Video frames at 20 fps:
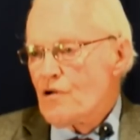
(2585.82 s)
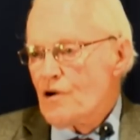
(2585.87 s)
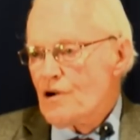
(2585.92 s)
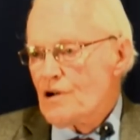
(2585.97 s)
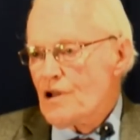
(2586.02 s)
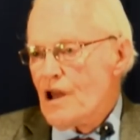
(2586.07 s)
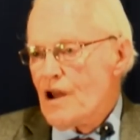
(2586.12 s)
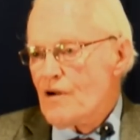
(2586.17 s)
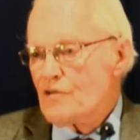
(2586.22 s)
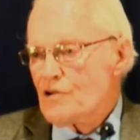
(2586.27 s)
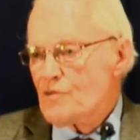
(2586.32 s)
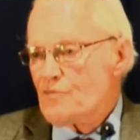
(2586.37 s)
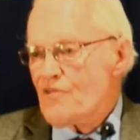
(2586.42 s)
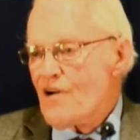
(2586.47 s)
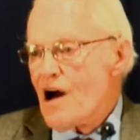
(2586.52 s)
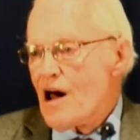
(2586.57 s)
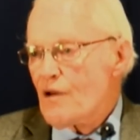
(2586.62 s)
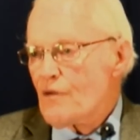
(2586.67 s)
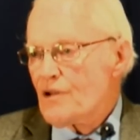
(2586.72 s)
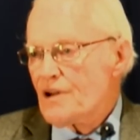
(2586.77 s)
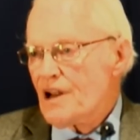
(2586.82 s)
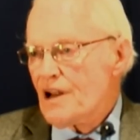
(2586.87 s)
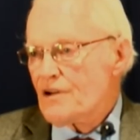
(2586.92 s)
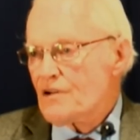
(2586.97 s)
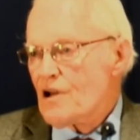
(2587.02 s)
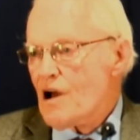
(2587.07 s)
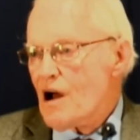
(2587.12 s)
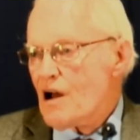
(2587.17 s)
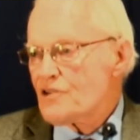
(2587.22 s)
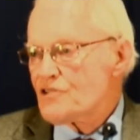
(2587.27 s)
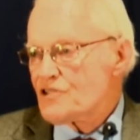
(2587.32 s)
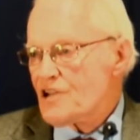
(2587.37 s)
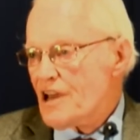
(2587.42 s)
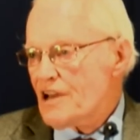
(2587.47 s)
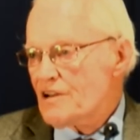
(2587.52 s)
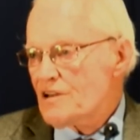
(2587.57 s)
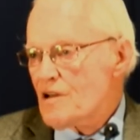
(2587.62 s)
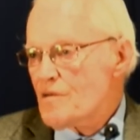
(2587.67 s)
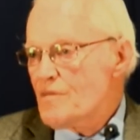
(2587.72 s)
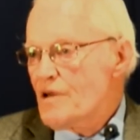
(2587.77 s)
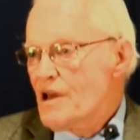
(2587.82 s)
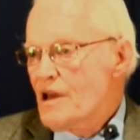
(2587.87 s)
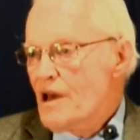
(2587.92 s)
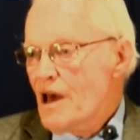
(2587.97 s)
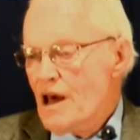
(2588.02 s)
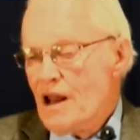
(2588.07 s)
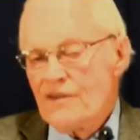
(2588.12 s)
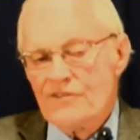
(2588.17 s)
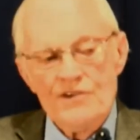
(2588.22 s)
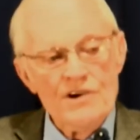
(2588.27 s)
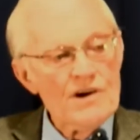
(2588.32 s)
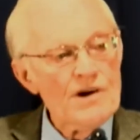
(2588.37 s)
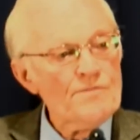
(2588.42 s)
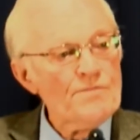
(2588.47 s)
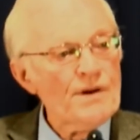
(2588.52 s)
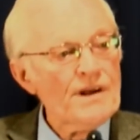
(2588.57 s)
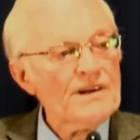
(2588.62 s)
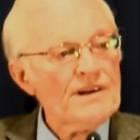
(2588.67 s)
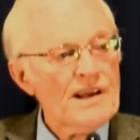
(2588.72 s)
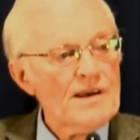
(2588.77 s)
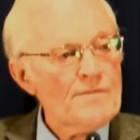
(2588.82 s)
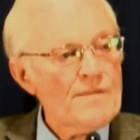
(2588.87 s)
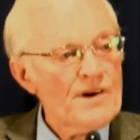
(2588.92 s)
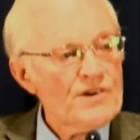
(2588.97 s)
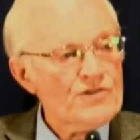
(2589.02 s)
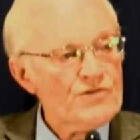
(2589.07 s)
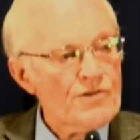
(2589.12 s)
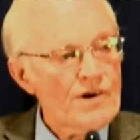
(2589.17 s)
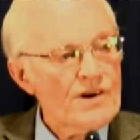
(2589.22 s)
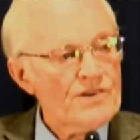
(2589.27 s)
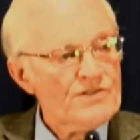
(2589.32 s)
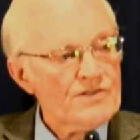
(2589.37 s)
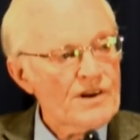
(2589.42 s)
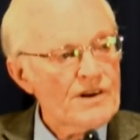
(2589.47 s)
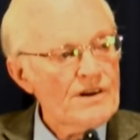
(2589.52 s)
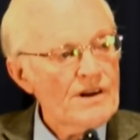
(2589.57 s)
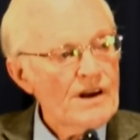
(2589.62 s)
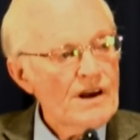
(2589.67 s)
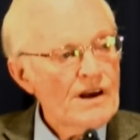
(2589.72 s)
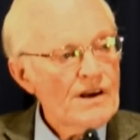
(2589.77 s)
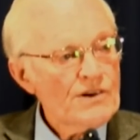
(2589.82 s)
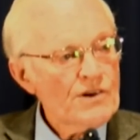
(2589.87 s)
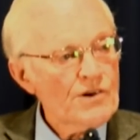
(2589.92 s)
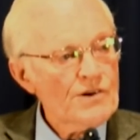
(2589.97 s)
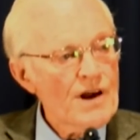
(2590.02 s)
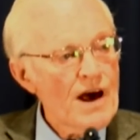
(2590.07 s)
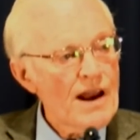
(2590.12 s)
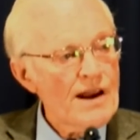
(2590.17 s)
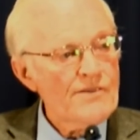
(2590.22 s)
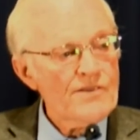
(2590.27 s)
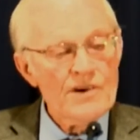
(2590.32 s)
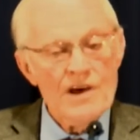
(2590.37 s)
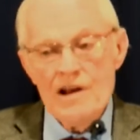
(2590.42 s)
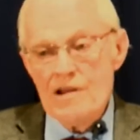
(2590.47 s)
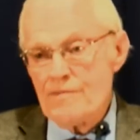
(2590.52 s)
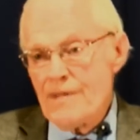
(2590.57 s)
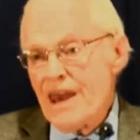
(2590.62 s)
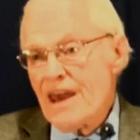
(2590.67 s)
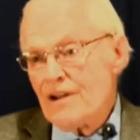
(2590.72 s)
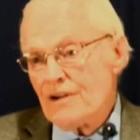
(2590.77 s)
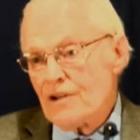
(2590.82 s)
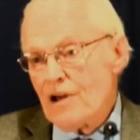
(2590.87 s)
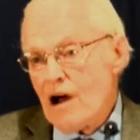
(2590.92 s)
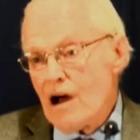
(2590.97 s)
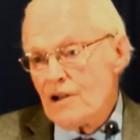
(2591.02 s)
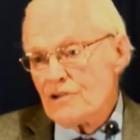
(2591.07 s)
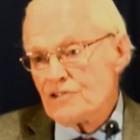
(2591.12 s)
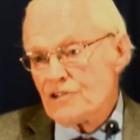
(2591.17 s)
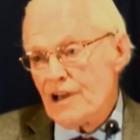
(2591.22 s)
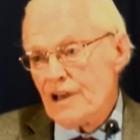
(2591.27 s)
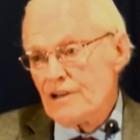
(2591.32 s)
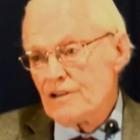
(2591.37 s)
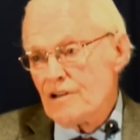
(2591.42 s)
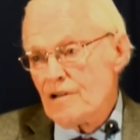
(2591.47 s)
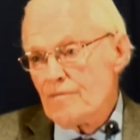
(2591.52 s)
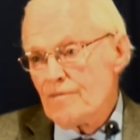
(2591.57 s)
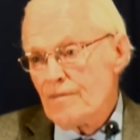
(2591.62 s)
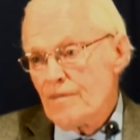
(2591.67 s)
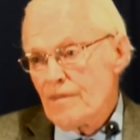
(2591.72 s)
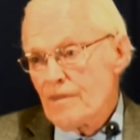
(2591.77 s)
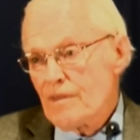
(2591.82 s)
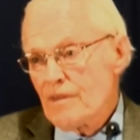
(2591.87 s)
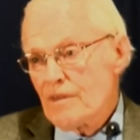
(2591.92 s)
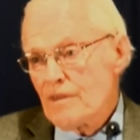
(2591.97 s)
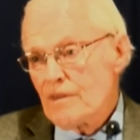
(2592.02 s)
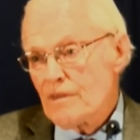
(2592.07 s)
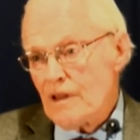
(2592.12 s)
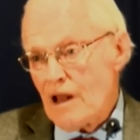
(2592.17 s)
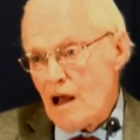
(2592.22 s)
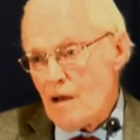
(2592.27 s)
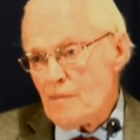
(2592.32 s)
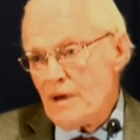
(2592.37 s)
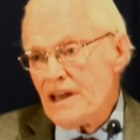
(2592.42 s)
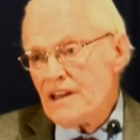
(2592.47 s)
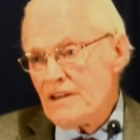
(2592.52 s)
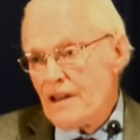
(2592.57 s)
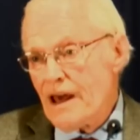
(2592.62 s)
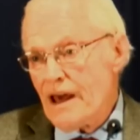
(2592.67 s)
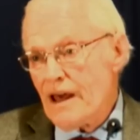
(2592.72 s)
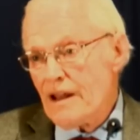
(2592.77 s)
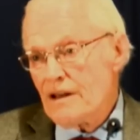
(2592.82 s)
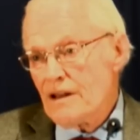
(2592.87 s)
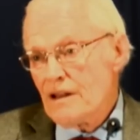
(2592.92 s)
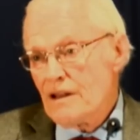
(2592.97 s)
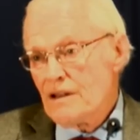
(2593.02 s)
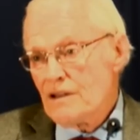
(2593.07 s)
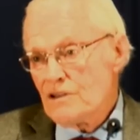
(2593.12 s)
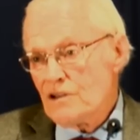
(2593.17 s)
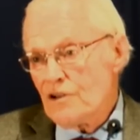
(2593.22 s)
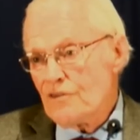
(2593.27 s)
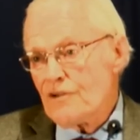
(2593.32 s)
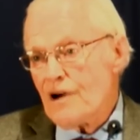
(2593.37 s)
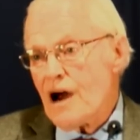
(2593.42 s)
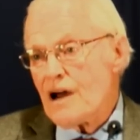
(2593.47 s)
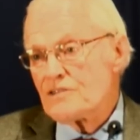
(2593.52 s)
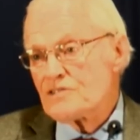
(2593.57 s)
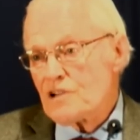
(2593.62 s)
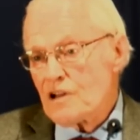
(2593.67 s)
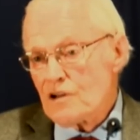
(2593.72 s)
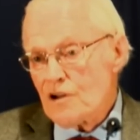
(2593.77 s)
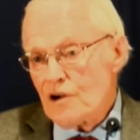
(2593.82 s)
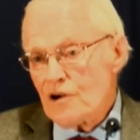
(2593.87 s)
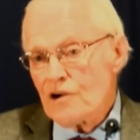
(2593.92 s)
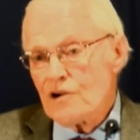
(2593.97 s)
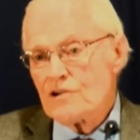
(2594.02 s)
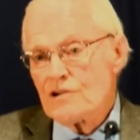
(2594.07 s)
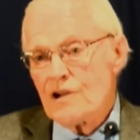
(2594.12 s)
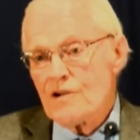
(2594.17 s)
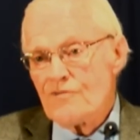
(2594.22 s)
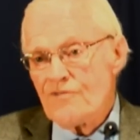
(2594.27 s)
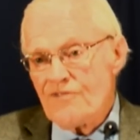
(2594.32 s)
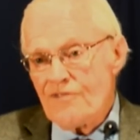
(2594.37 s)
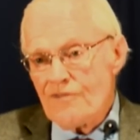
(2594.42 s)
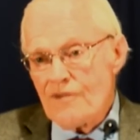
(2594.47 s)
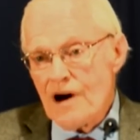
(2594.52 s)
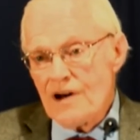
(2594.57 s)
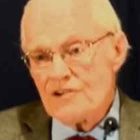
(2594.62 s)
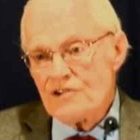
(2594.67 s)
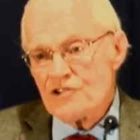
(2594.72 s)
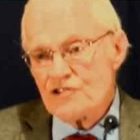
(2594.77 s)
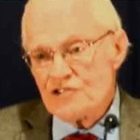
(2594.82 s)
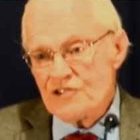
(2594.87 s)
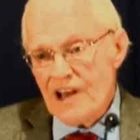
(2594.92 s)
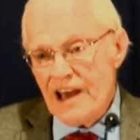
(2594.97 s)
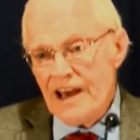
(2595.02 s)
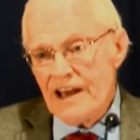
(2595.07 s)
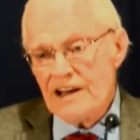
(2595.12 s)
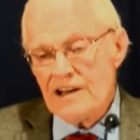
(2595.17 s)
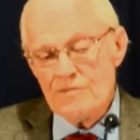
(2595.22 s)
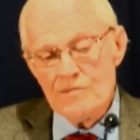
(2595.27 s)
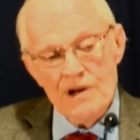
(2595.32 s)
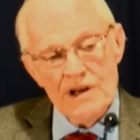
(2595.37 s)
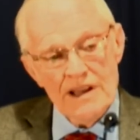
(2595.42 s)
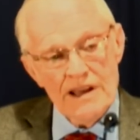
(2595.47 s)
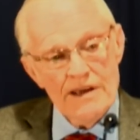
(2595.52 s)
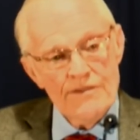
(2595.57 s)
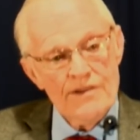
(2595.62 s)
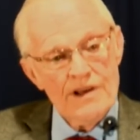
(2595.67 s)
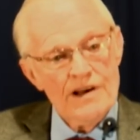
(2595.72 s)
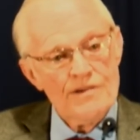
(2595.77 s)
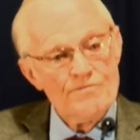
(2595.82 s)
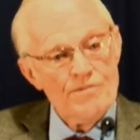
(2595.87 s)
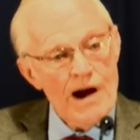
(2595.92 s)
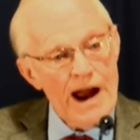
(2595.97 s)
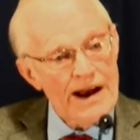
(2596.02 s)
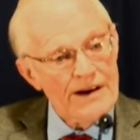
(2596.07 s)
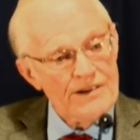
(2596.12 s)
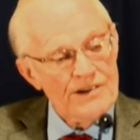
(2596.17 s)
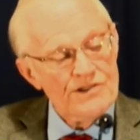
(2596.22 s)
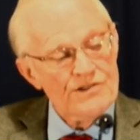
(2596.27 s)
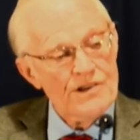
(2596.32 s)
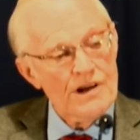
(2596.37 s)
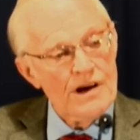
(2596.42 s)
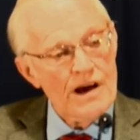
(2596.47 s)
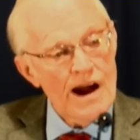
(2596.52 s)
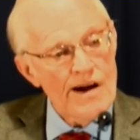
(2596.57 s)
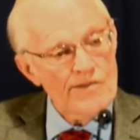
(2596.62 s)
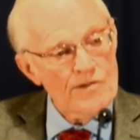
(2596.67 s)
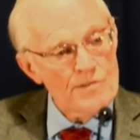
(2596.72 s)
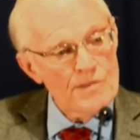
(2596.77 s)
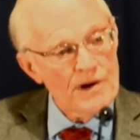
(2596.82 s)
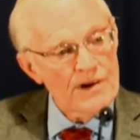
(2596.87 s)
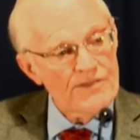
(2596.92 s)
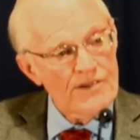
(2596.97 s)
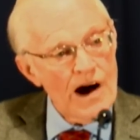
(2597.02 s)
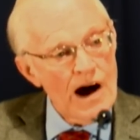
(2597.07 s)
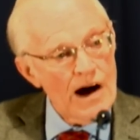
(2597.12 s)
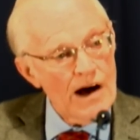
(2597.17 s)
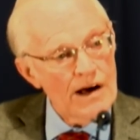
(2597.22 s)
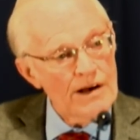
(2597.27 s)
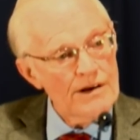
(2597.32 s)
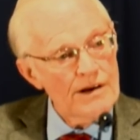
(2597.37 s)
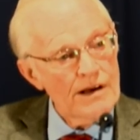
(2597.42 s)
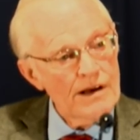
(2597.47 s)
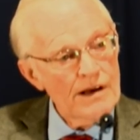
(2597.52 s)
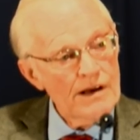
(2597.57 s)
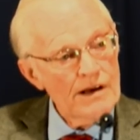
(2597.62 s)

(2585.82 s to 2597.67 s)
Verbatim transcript: going to ever follow it in God's kingdom. And if you completely mistrust it, you're not even going to be in God's kingdom. I mean that. You've got to learn to understand and believe in and practice the government of God.